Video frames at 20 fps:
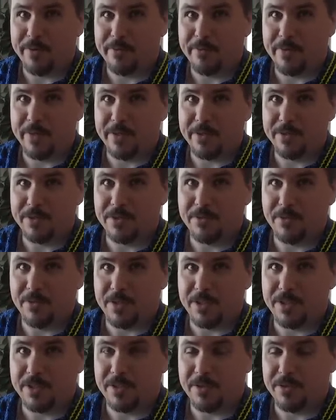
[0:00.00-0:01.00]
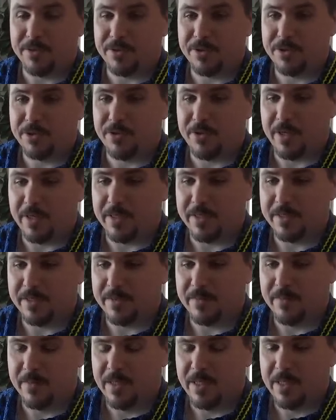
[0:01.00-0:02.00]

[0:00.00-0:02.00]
fingers for each of those strings.